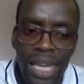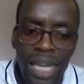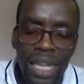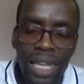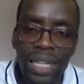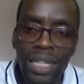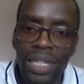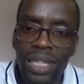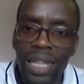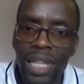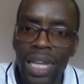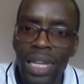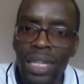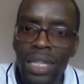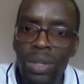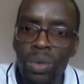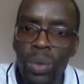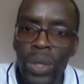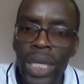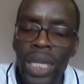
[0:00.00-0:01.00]
and
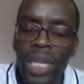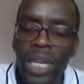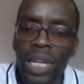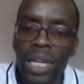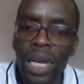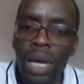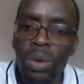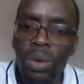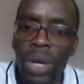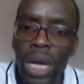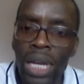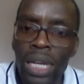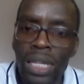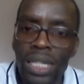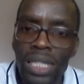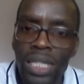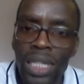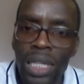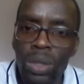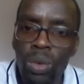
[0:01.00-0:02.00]
then we can now
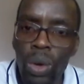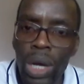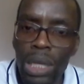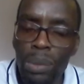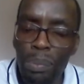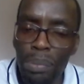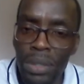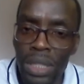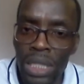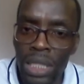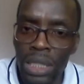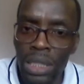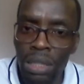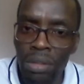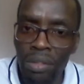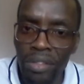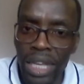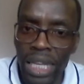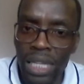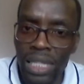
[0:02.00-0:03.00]
understand what
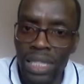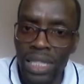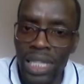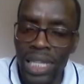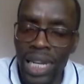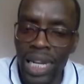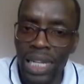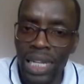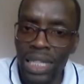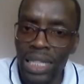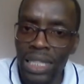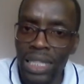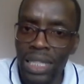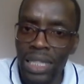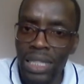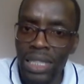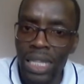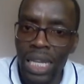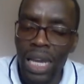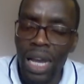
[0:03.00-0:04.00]
positive
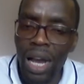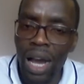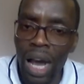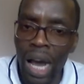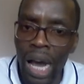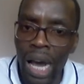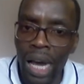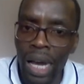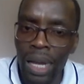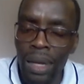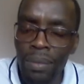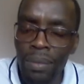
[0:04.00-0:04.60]
externalities are.